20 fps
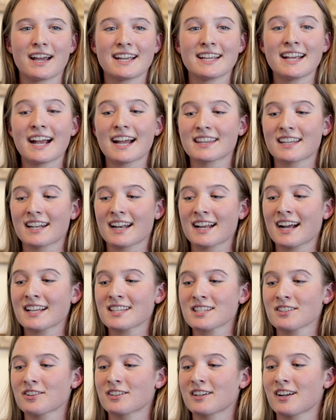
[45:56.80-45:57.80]
then I got
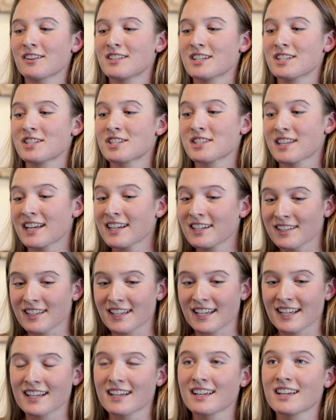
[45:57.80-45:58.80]
to learn how to teach
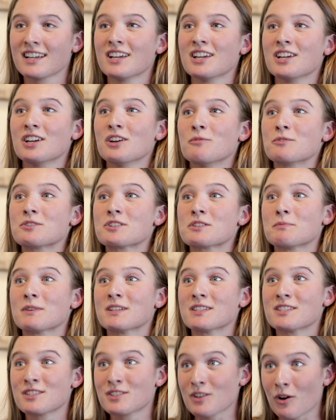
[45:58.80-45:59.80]
cycling, which has
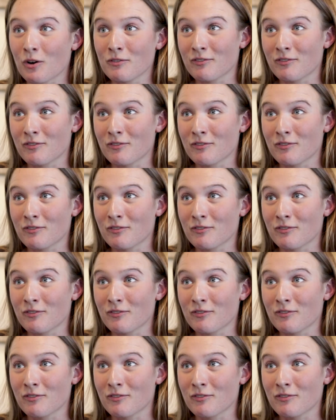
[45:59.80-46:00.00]
been so